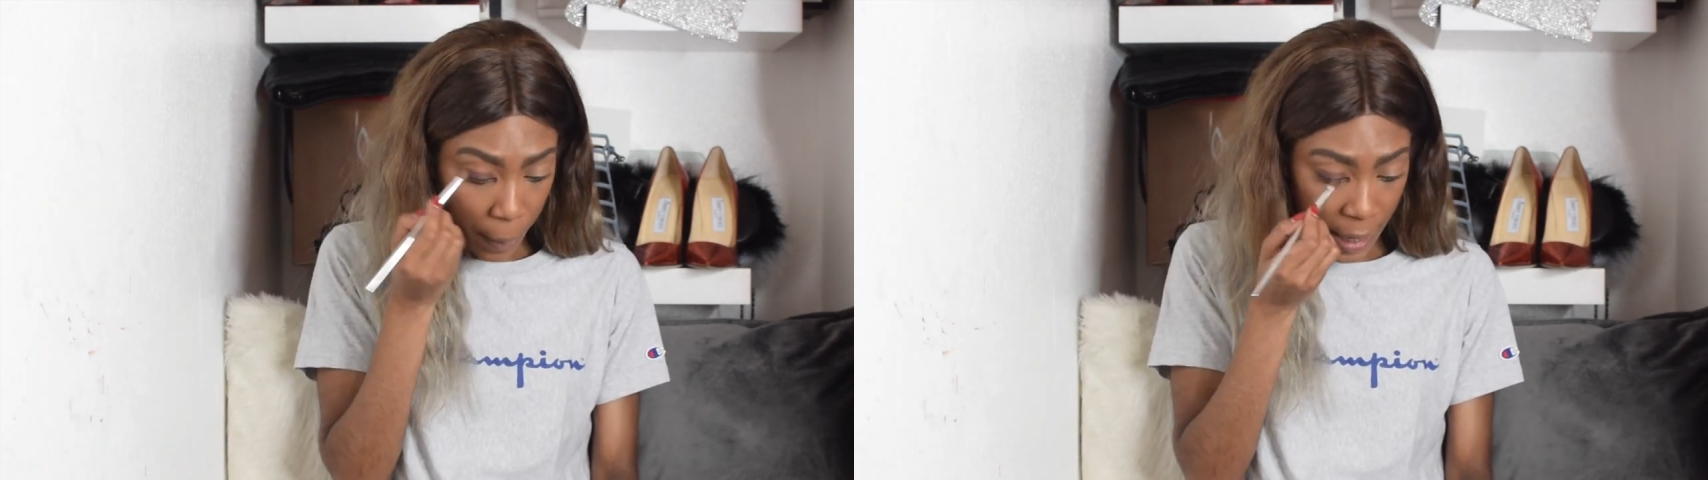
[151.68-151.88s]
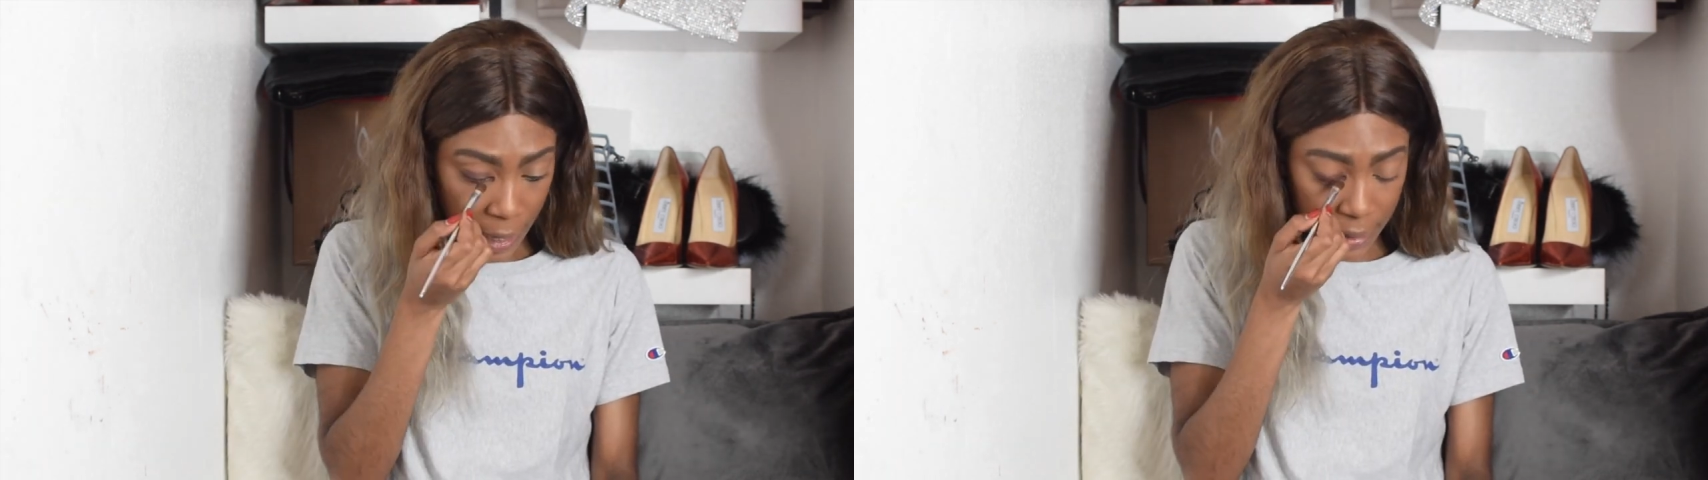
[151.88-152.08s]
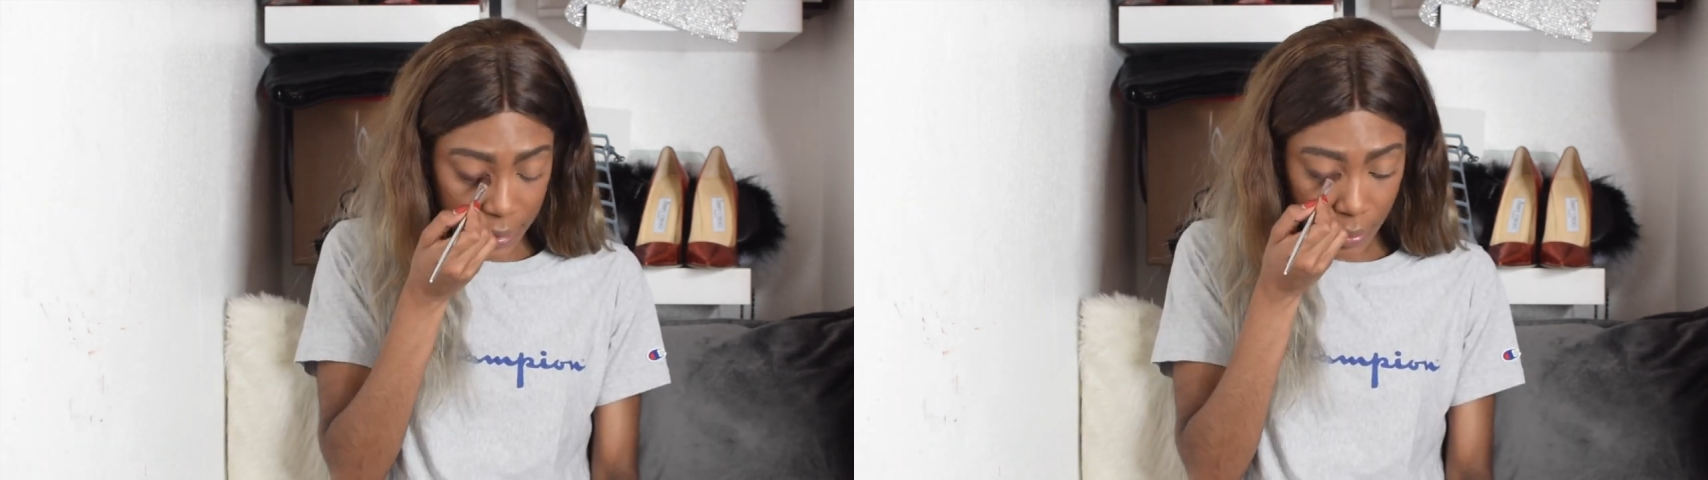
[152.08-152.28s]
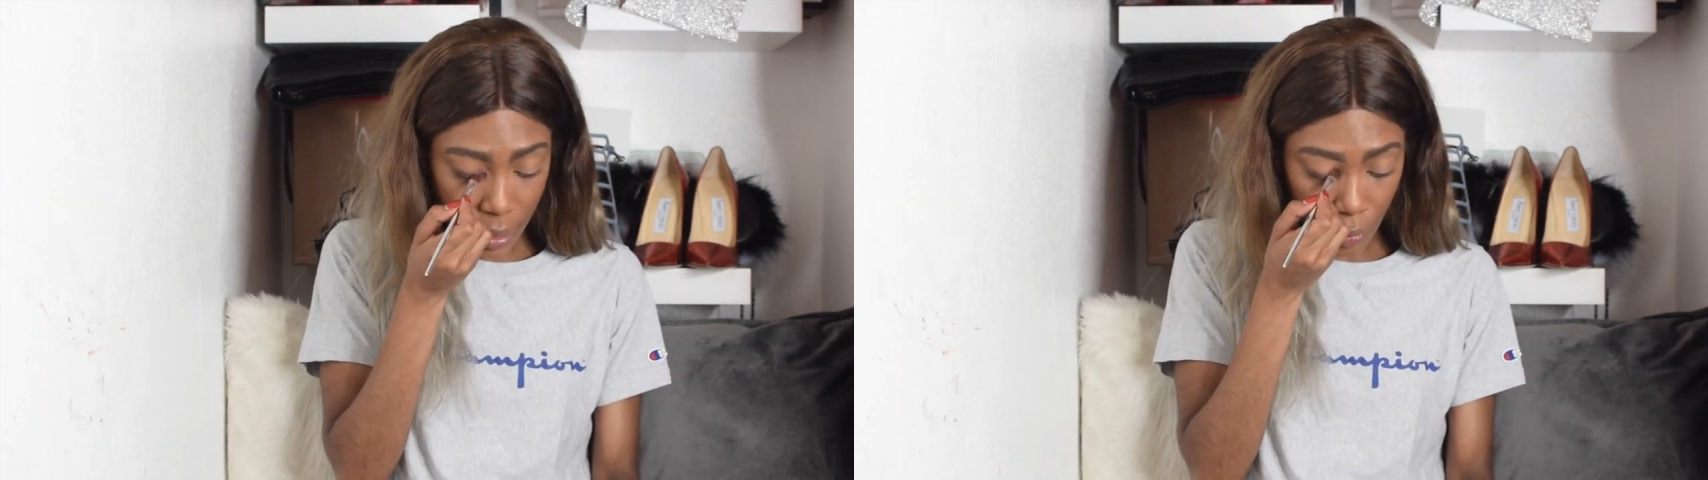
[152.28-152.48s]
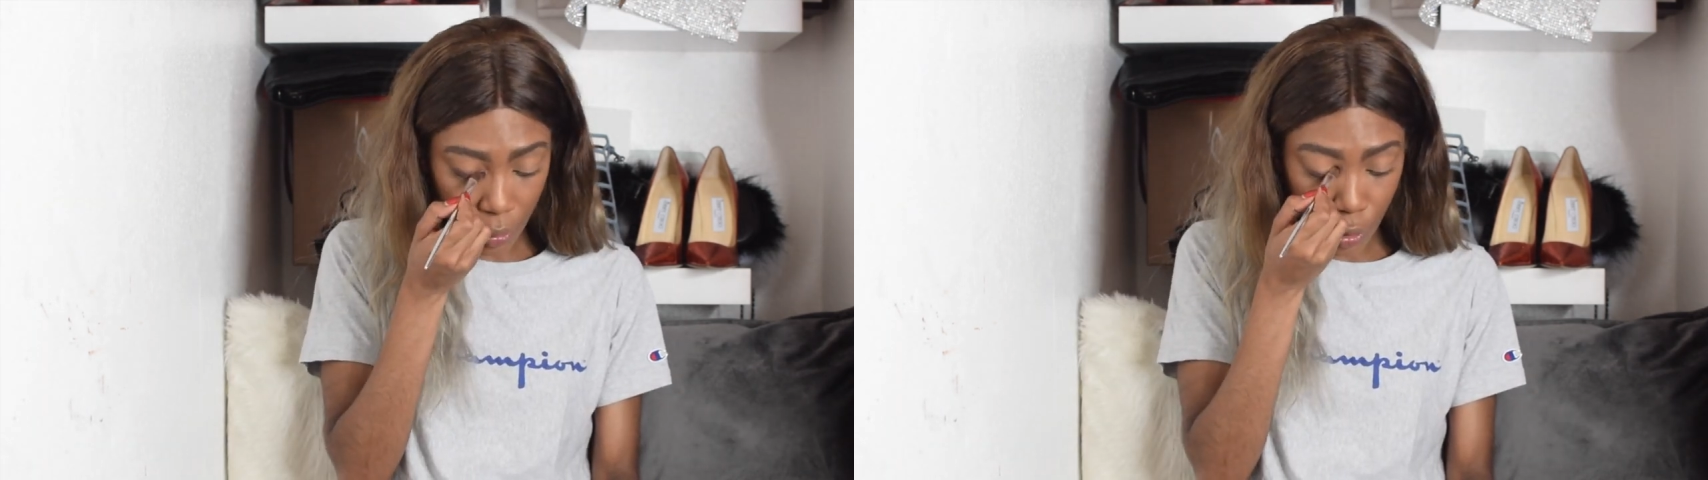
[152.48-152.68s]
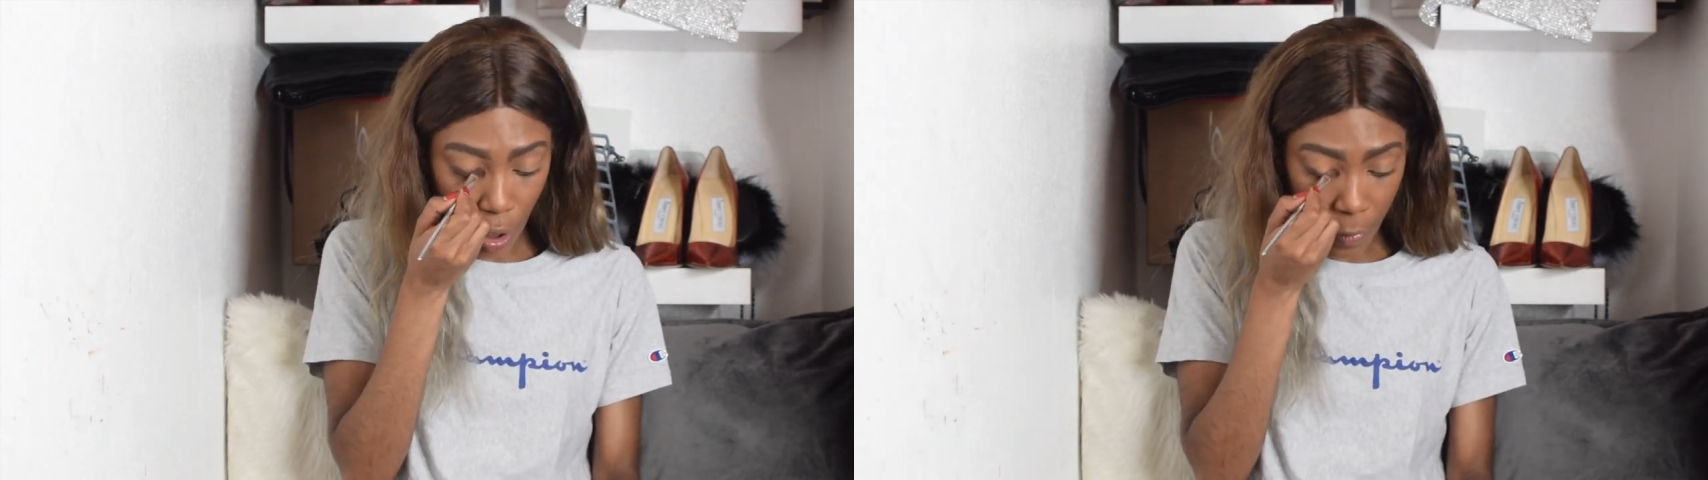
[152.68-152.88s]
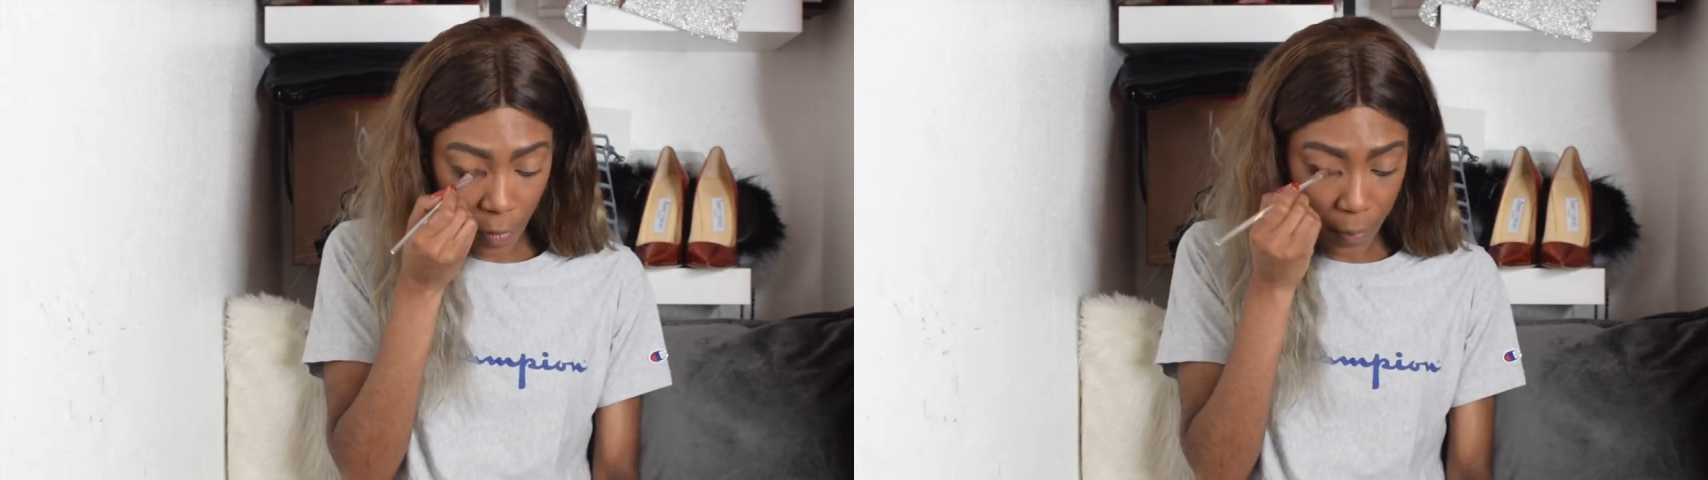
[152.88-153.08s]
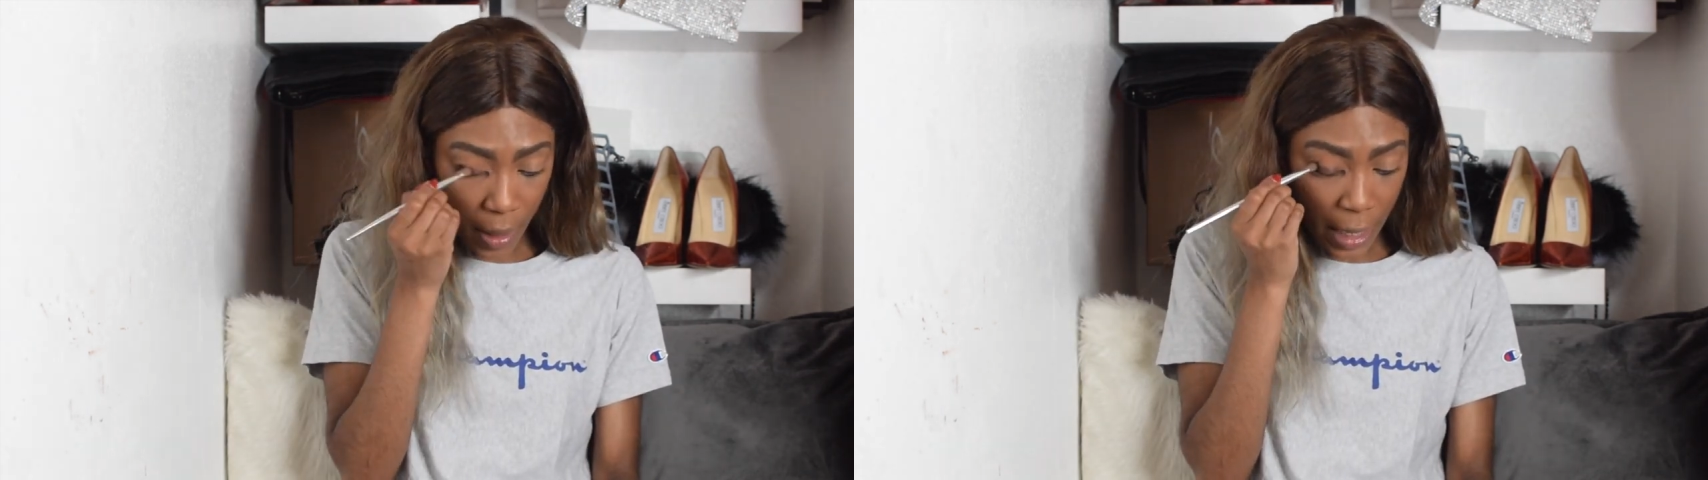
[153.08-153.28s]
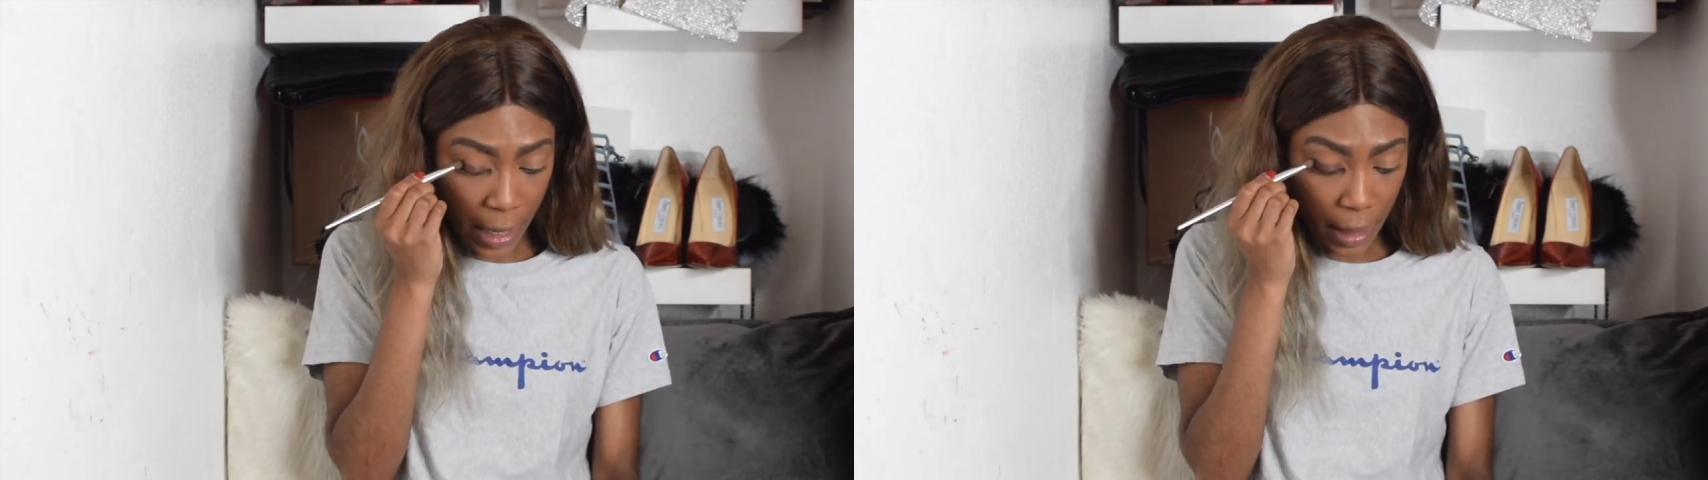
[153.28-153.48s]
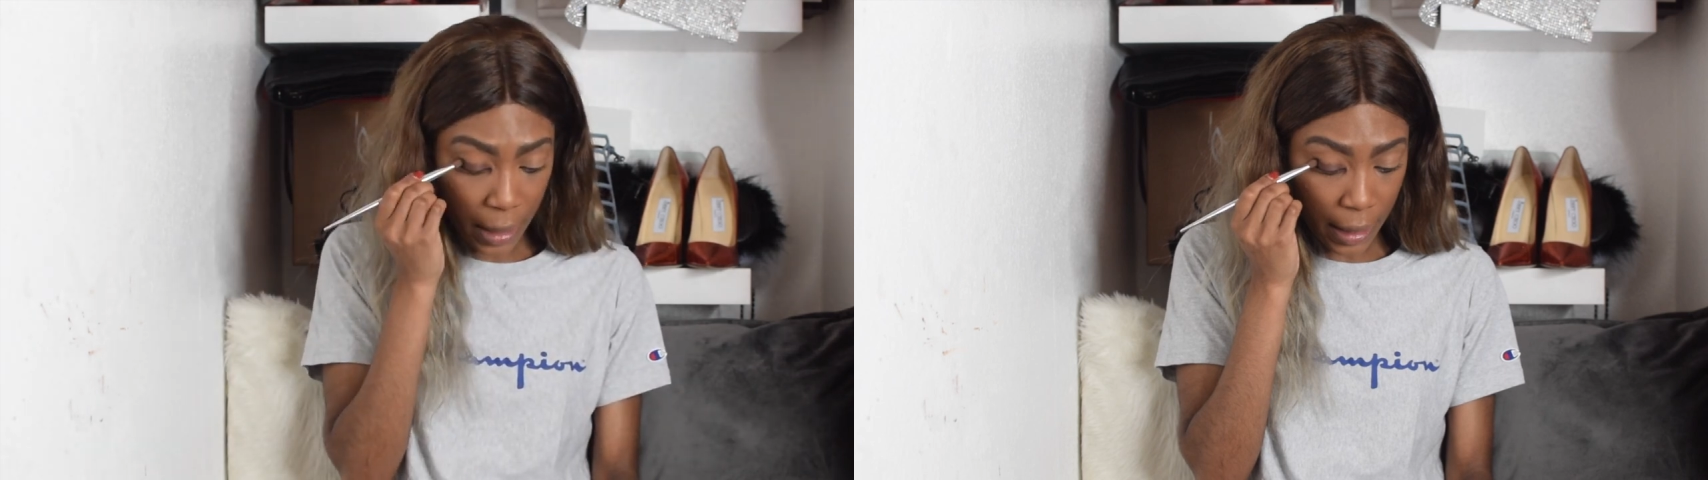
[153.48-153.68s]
placing that on the top of my